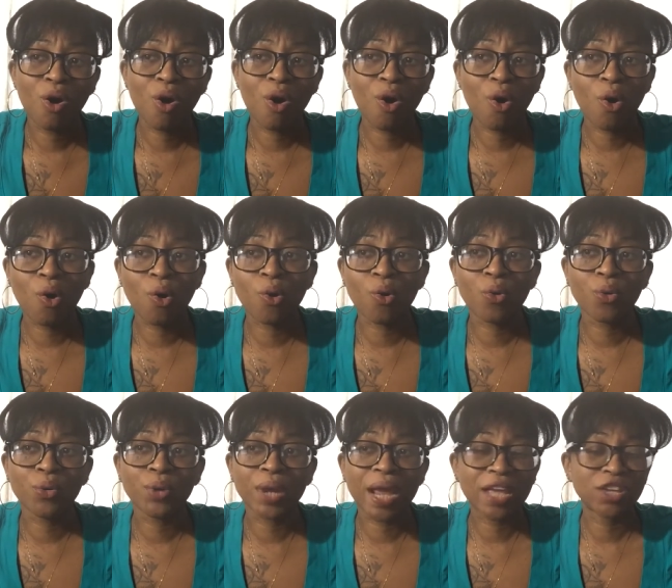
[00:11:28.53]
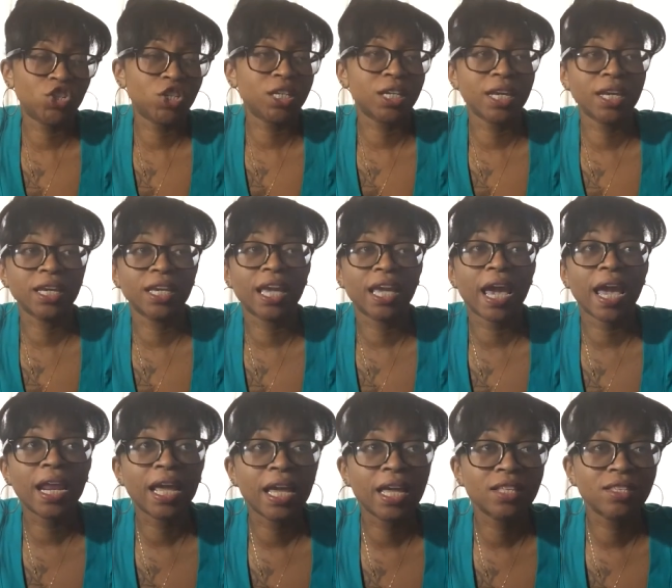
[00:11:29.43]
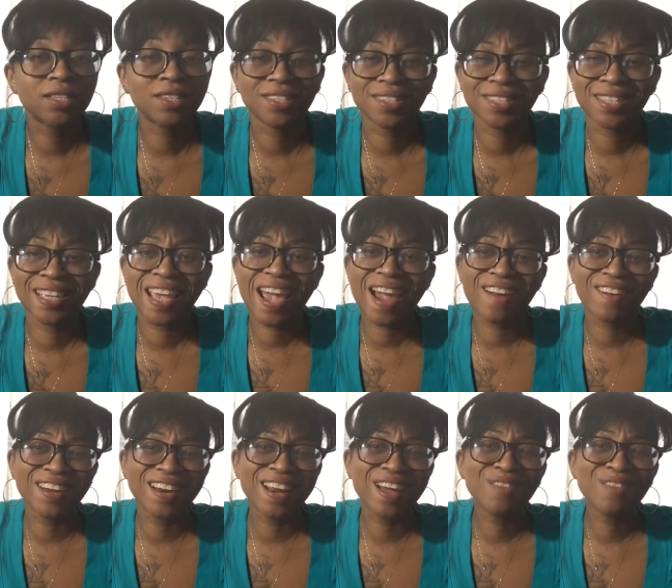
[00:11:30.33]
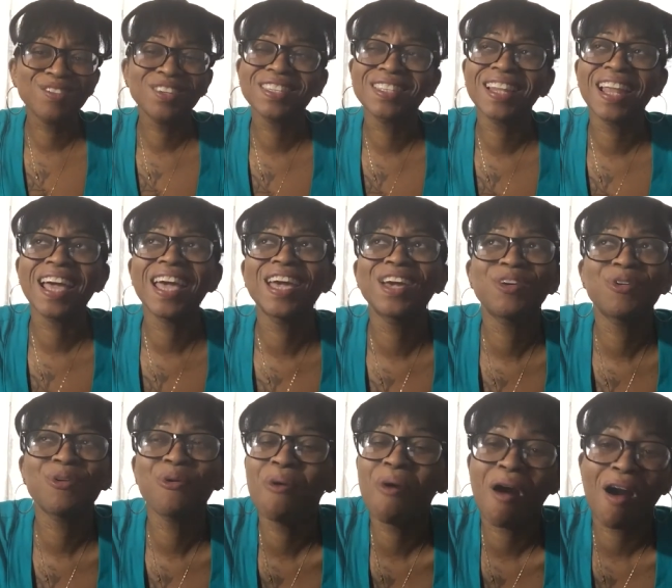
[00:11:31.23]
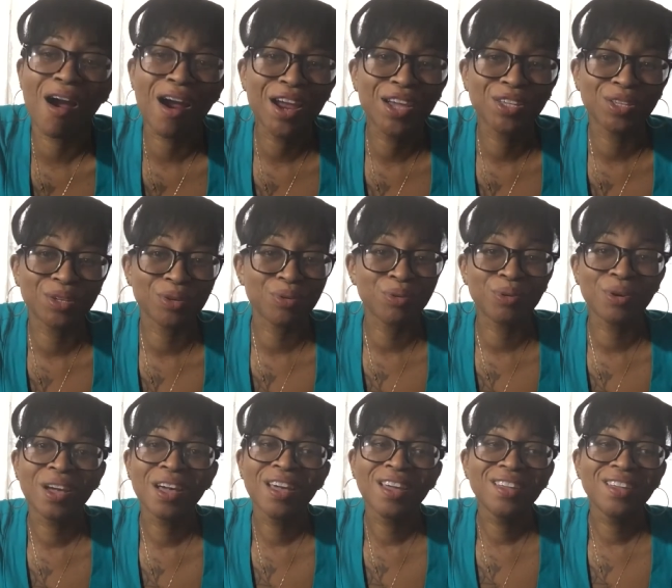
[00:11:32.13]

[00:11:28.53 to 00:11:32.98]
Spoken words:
oh, that she could get it to Tiara, and I'm just like, who are you?